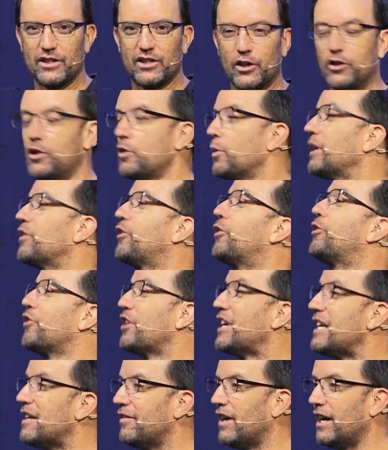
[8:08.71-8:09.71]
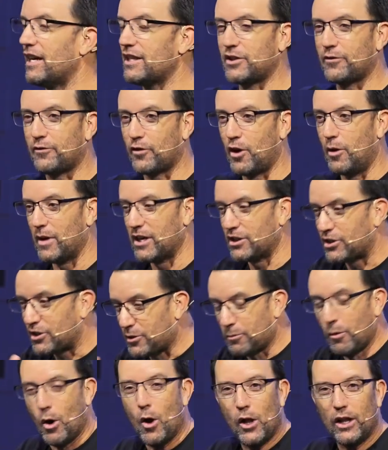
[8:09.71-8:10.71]
So there were three of us from a
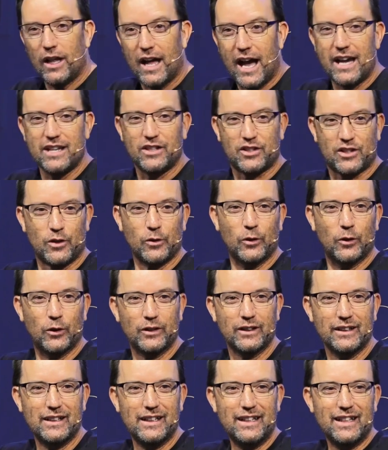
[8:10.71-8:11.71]
small high school